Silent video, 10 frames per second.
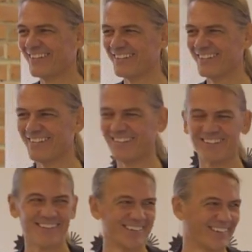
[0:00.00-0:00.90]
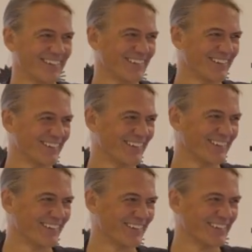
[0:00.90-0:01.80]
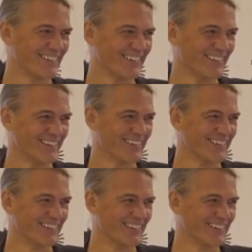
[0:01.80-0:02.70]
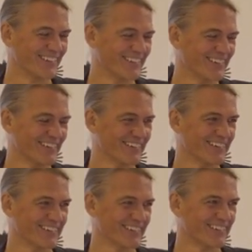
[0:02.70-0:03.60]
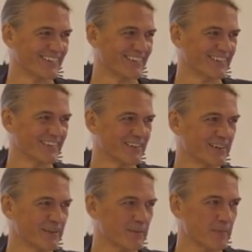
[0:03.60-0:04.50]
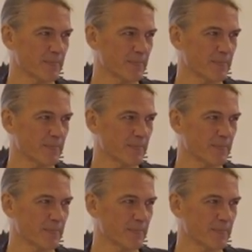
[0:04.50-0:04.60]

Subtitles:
(not speaking)